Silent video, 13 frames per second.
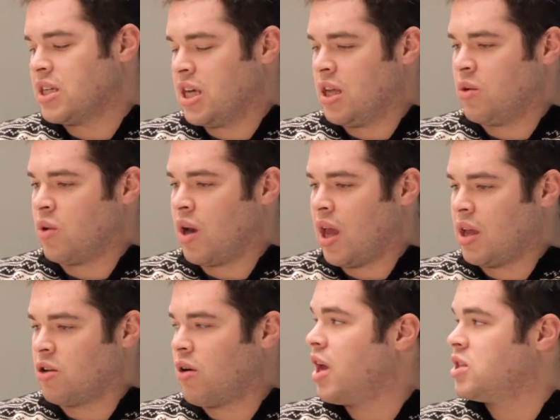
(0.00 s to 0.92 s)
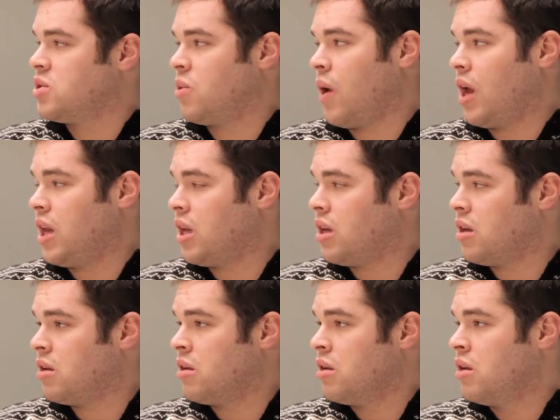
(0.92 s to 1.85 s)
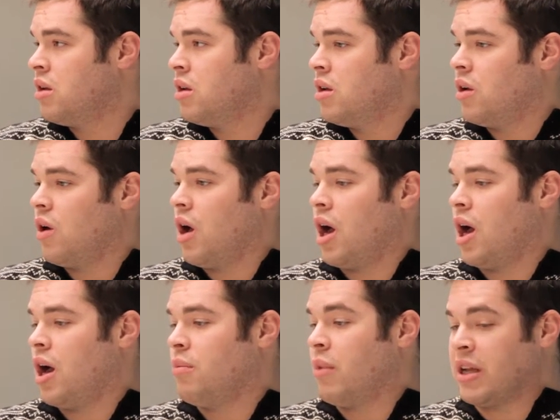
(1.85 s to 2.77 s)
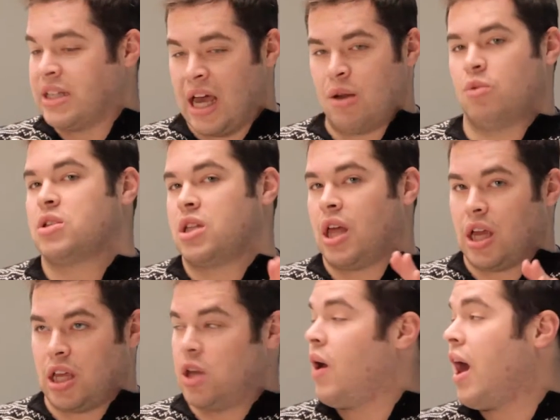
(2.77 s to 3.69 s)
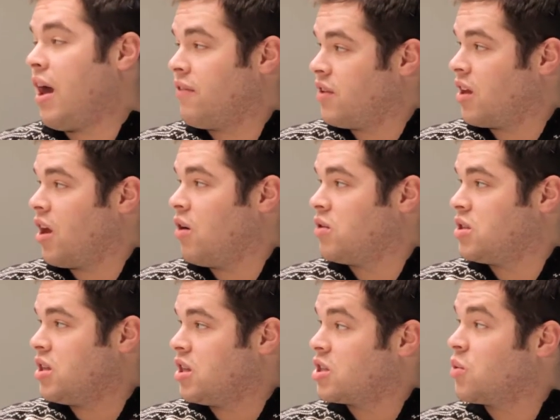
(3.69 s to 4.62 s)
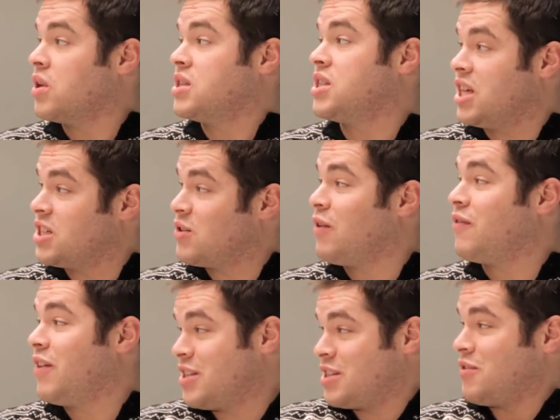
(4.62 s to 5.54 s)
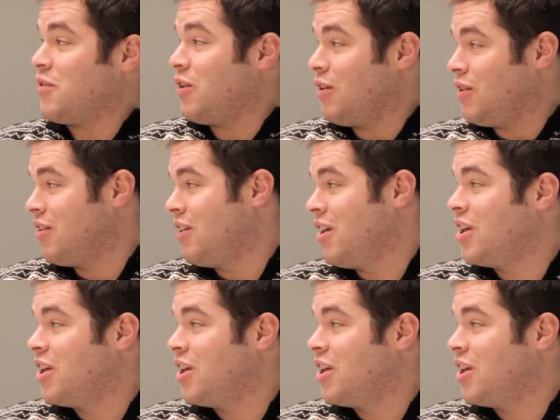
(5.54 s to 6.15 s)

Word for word: I did when I graduated, uh, my dad was like, "You have to go to the Twin Cities Film Festival."